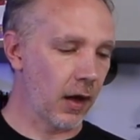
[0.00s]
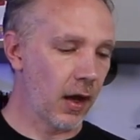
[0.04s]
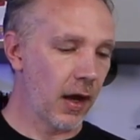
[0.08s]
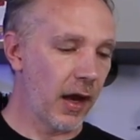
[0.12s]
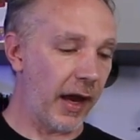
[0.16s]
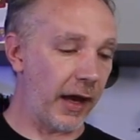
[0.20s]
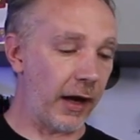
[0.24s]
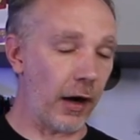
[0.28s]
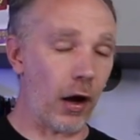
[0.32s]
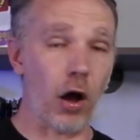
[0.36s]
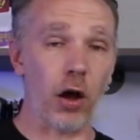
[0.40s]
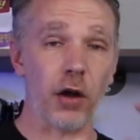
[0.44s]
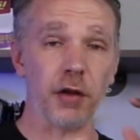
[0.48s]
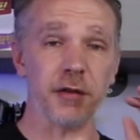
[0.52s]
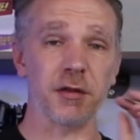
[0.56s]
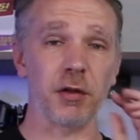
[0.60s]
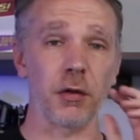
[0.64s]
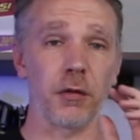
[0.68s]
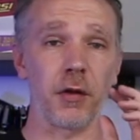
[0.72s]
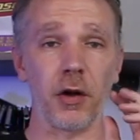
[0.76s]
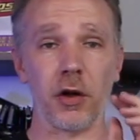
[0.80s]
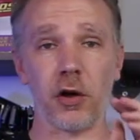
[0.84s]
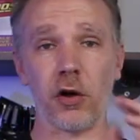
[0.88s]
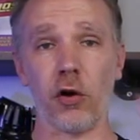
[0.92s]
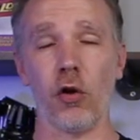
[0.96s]
And also
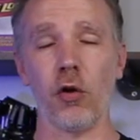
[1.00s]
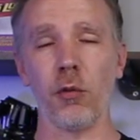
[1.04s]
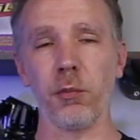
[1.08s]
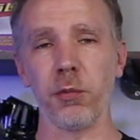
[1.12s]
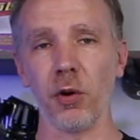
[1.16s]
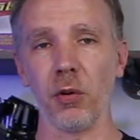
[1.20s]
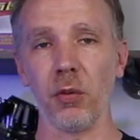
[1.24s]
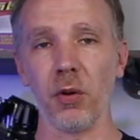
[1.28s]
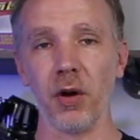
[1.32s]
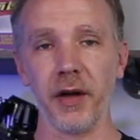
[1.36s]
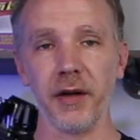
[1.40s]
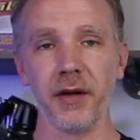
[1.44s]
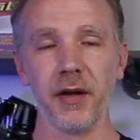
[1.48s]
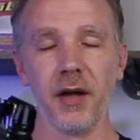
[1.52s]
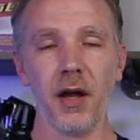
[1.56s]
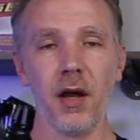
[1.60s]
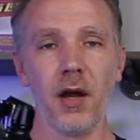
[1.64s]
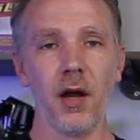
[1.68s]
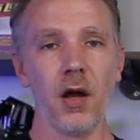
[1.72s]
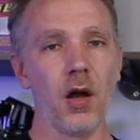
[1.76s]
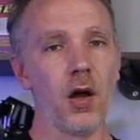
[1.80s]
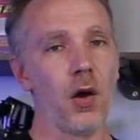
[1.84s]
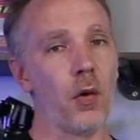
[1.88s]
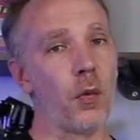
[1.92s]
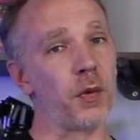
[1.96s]
their Cobra one
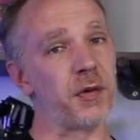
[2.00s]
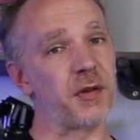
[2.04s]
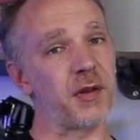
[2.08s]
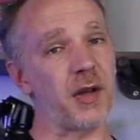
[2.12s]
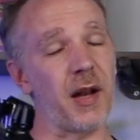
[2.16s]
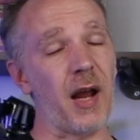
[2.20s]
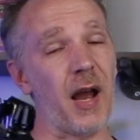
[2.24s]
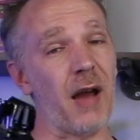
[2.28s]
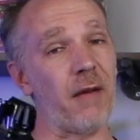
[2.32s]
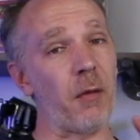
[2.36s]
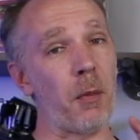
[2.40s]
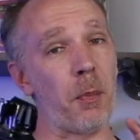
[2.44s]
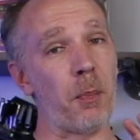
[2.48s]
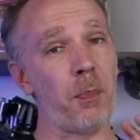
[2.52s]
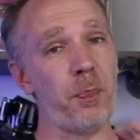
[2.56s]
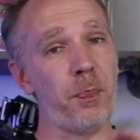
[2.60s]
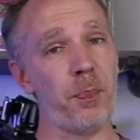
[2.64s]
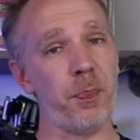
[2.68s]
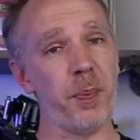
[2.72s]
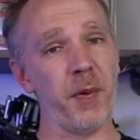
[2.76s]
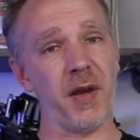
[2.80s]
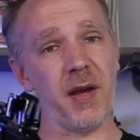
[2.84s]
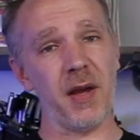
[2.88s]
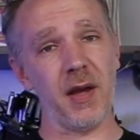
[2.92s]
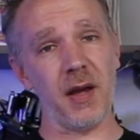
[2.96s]
was going to have a
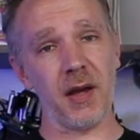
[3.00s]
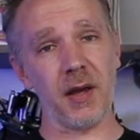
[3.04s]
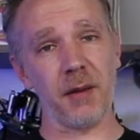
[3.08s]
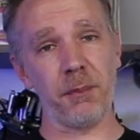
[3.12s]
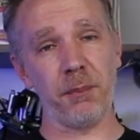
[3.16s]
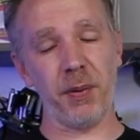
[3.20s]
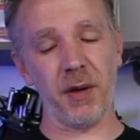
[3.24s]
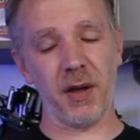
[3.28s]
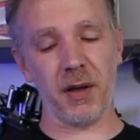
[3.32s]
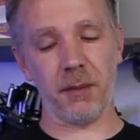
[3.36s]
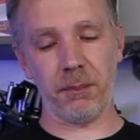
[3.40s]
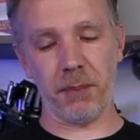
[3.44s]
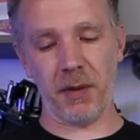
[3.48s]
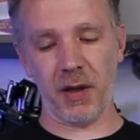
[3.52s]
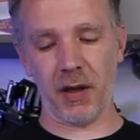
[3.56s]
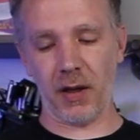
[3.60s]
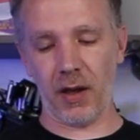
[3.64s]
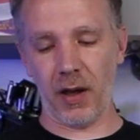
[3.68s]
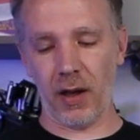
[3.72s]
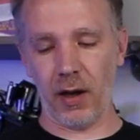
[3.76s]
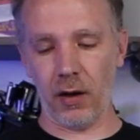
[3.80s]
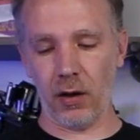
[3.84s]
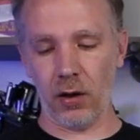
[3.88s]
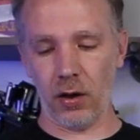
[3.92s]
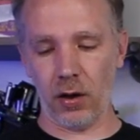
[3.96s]
big
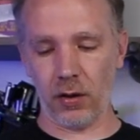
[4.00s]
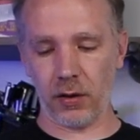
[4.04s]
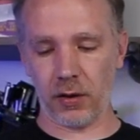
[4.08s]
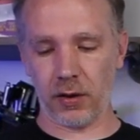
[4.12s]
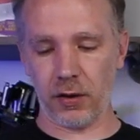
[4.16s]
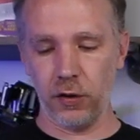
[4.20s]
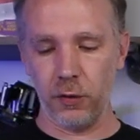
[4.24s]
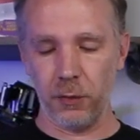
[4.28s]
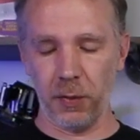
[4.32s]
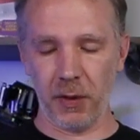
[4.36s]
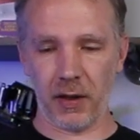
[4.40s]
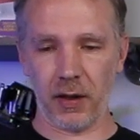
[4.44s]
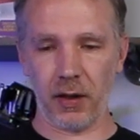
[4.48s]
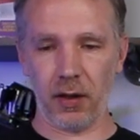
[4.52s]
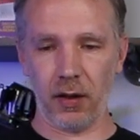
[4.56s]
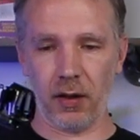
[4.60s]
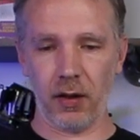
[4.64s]
air cubic,